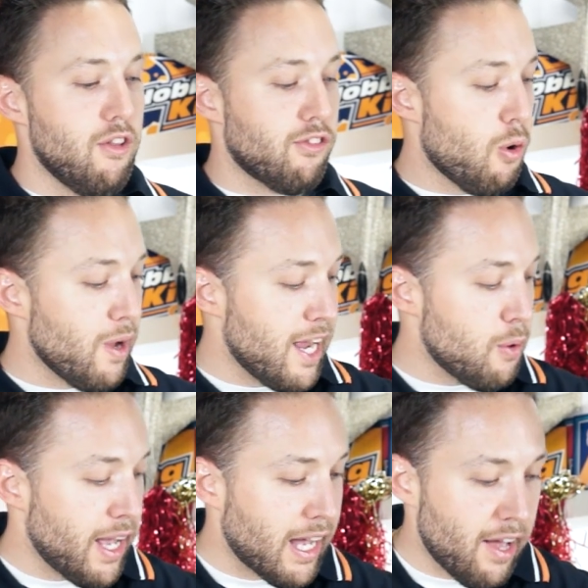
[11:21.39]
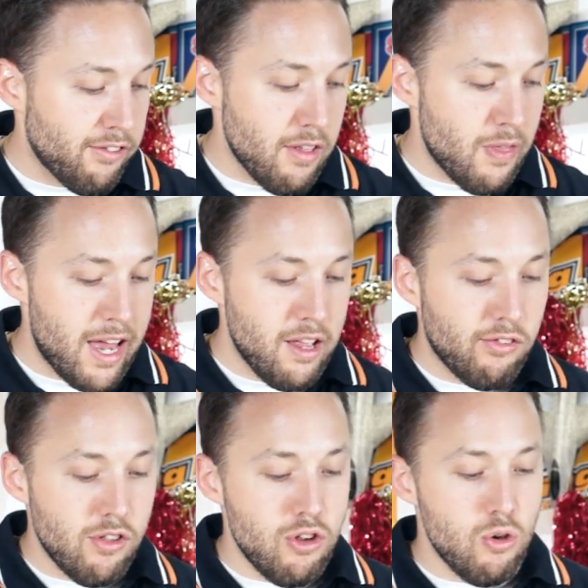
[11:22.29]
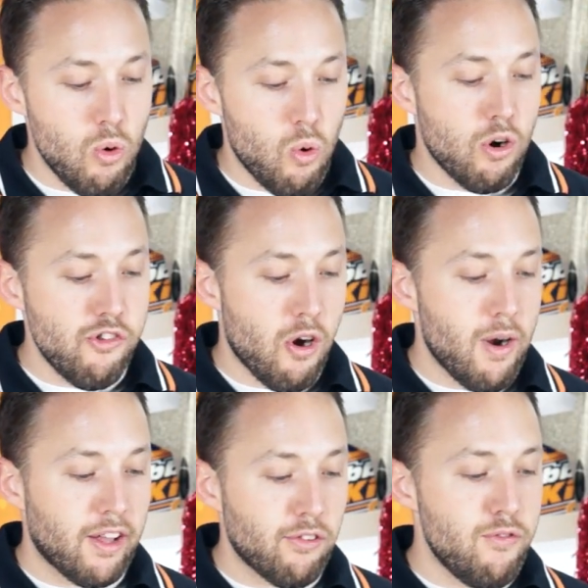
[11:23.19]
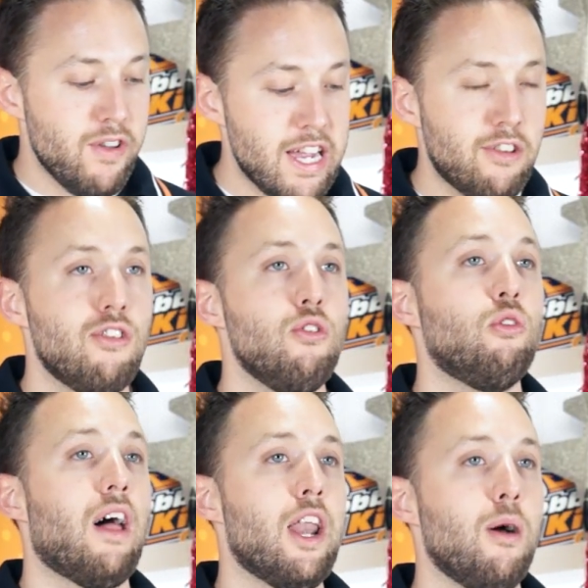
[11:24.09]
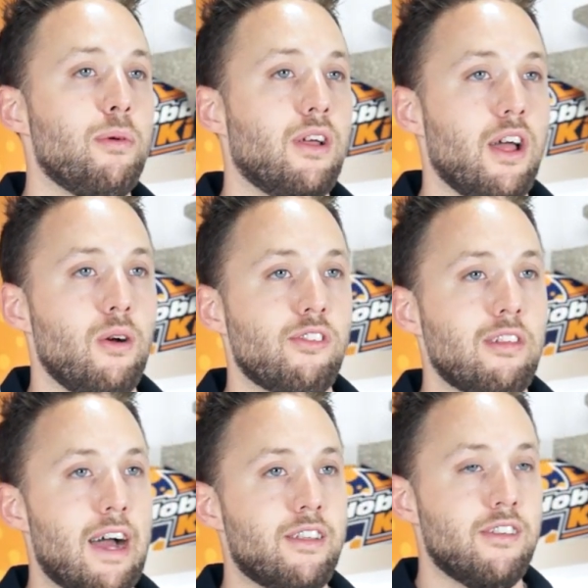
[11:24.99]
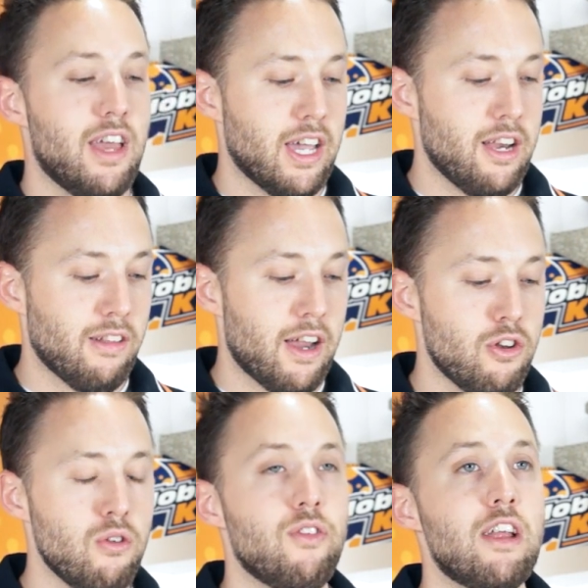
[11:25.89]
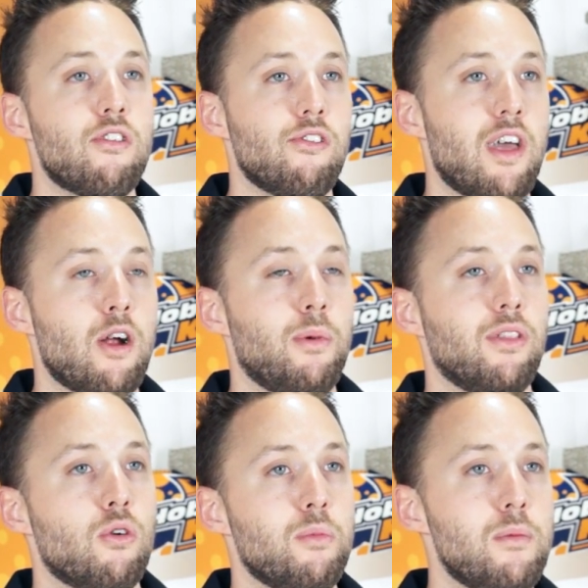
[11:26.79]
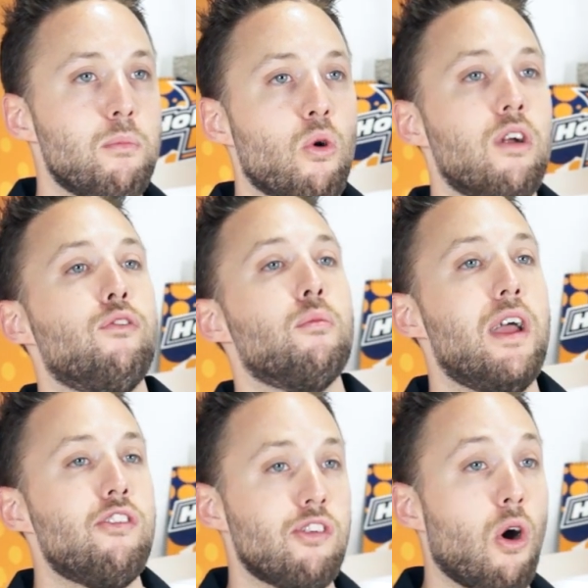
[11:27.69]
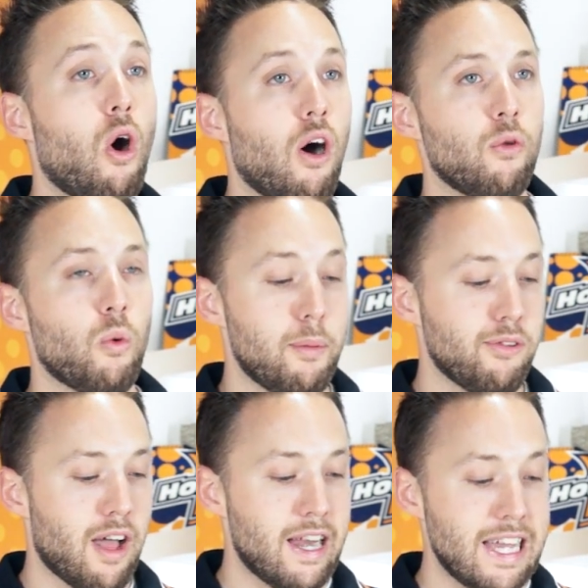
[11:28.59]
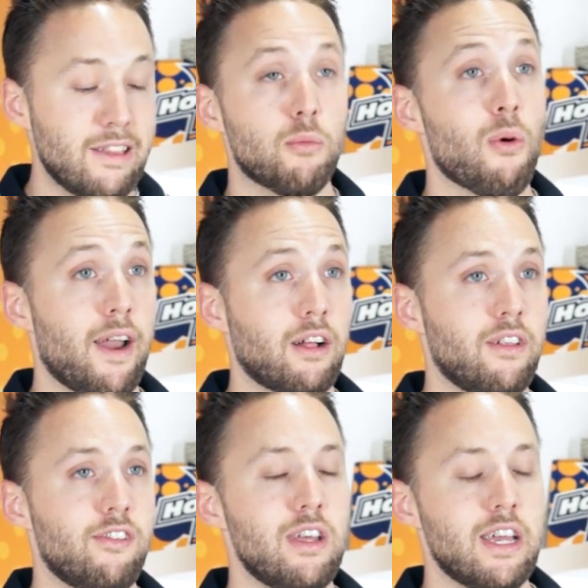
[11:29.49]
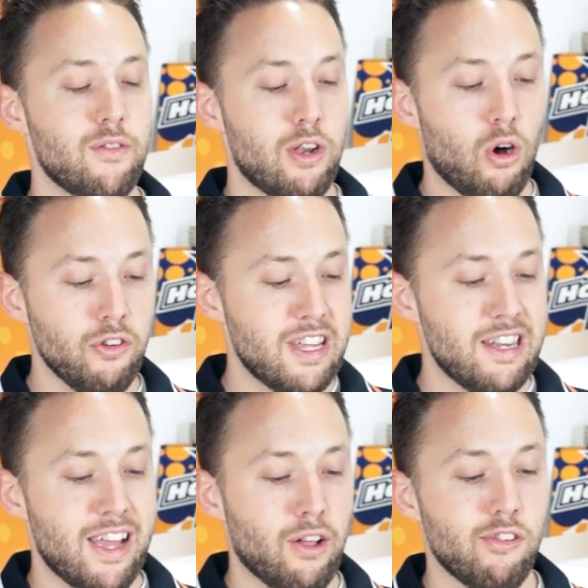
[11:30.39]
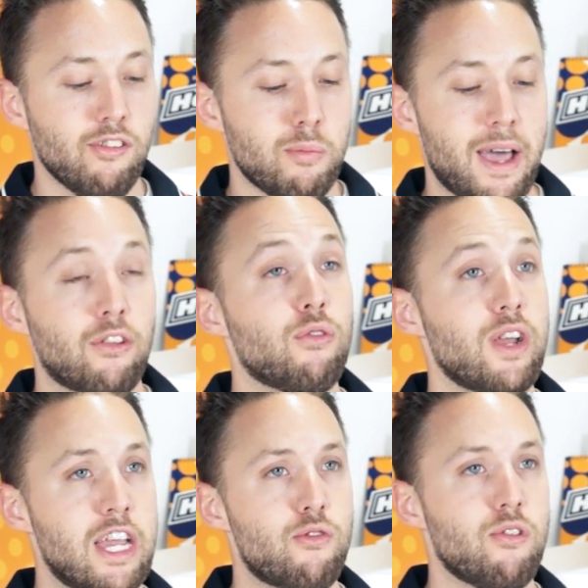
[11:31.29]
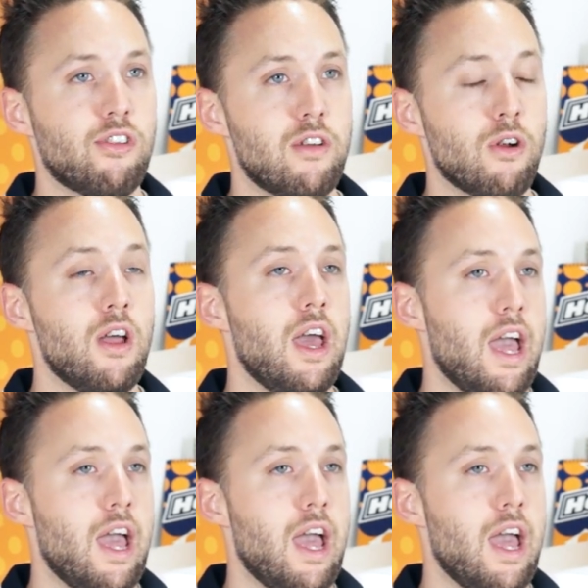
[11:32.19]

So anyway, guys, that is the new OrangeRX V2 lineup. I know it's a lot to take in, a lot of new features there, but there will be more information on the website in the product listing, giving all details and specs for each receiver.